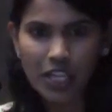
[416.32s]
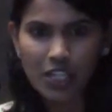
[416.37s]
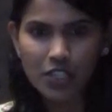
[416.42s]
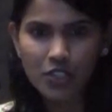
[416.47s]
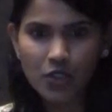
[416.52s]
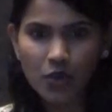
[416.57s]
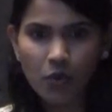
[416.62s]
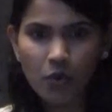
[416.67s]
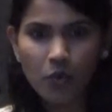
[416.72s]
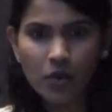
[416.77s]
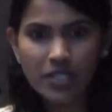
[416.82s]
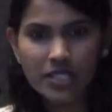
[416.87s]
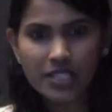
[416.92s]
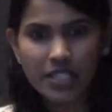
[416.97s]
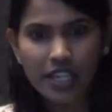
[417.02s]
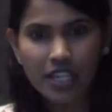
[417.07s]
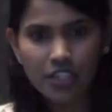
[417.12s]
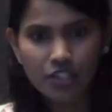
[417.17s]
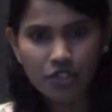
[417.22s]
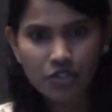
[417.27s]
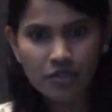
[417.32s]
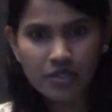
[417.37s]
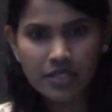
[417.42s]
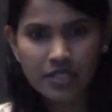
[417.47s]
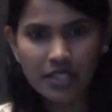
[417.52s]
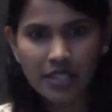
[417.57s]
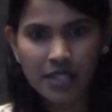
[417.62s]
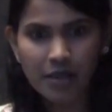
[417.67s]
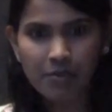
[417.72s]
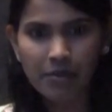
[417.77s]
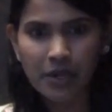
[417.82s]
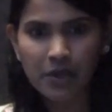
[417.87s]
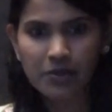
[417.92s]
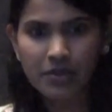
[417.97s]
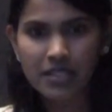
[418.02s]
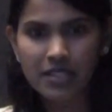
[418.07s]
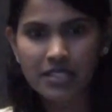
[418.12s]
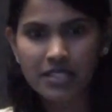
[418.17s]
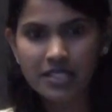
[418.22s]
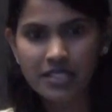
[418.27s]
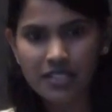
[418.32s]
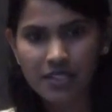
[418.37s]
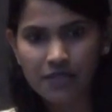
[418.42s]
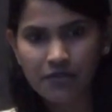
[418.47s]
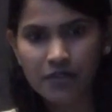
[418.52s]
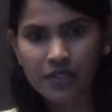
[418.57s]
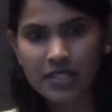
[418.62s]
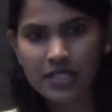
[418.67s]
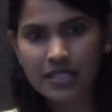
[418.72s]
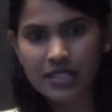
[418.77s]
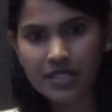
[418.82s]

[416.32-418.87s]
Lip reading: So what's interesting about these different